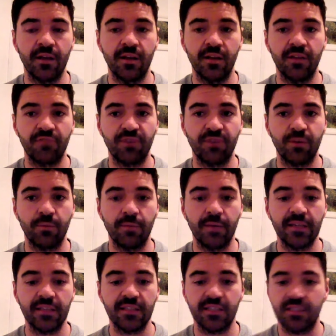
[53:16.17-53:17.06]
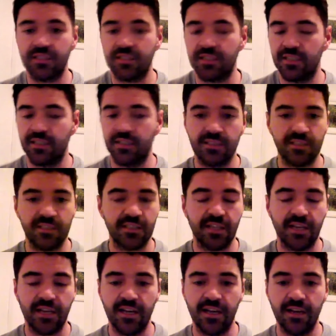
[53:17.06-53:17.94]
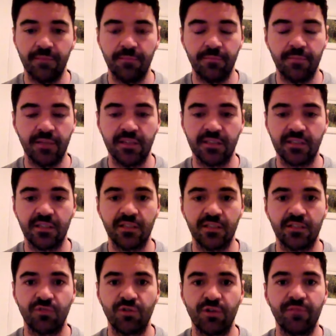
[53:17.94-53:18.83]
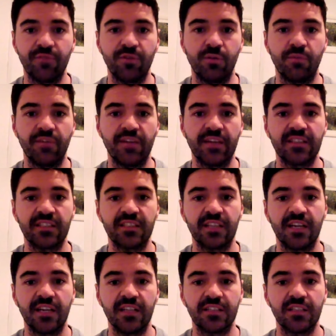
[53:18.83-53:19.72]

frequent basis is, um, is is a great form of exercise.